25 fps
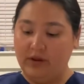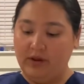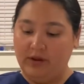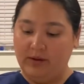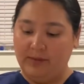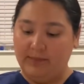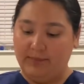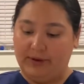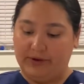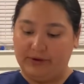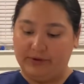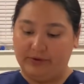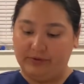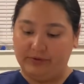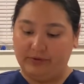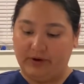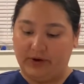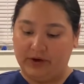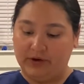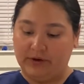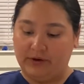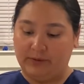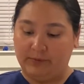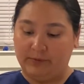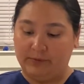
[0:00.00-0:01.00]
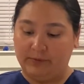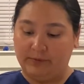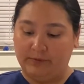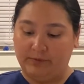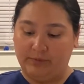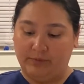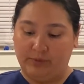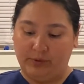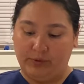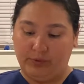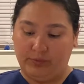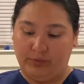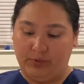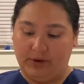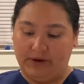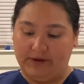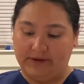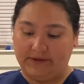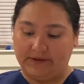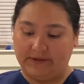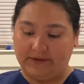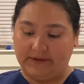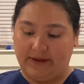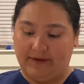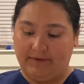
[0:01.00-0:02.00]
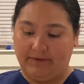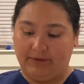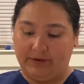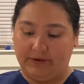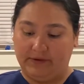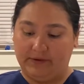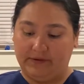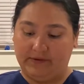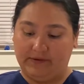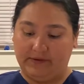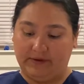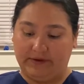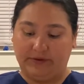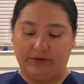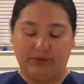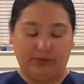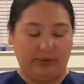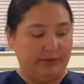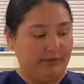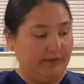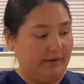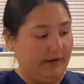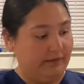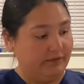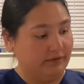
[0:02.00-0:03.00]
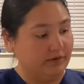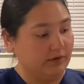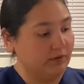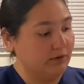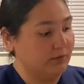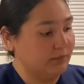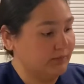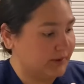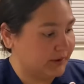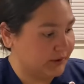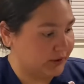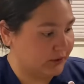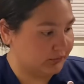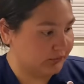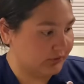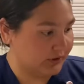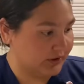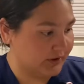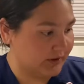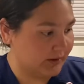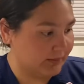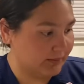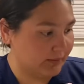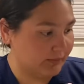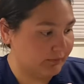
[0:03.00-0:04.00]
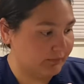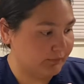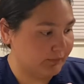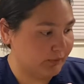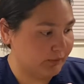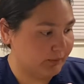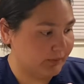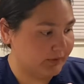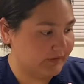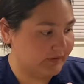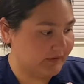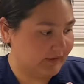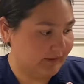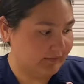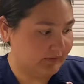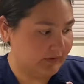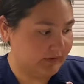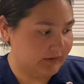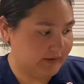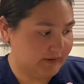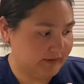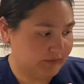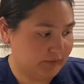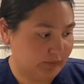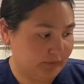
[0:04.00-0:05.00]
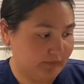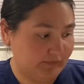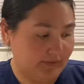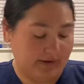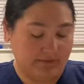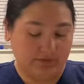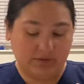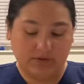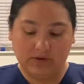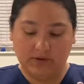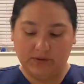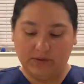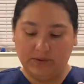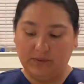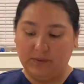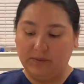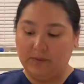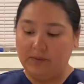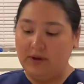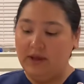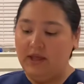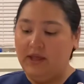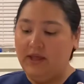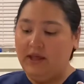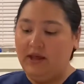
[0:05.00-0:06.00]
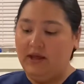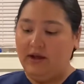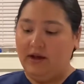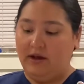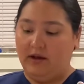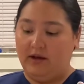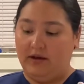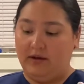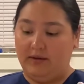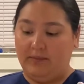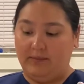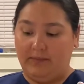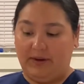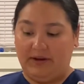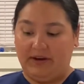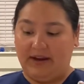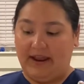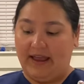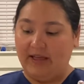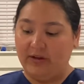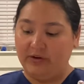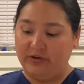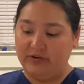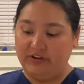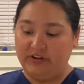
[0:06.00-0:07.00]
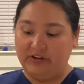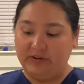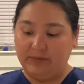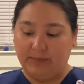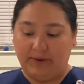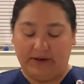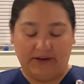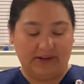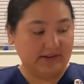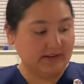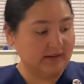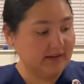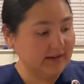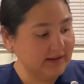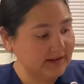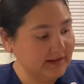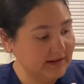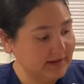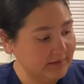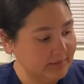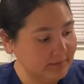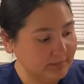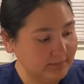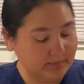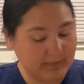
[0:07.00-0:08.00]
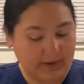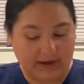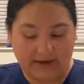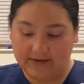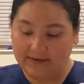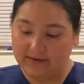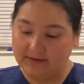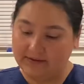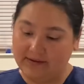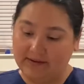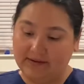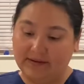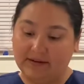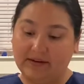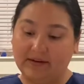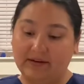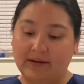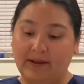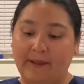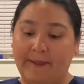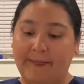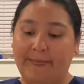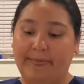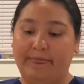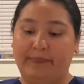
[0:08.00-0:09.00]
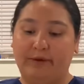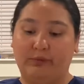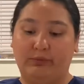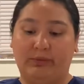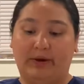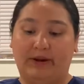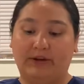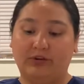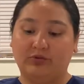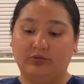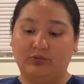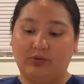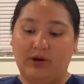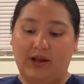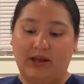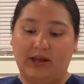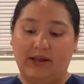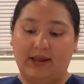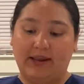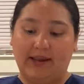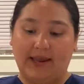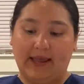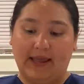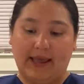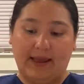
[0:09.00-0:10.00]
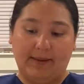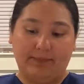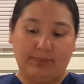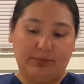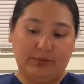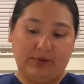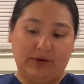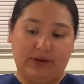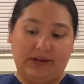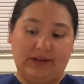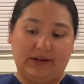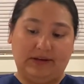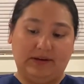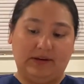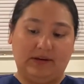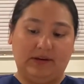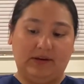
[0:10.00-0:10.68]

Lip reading: medical record number 4176352, medical record number 4176352. Any allergies, penicillin, the right drug, heparin,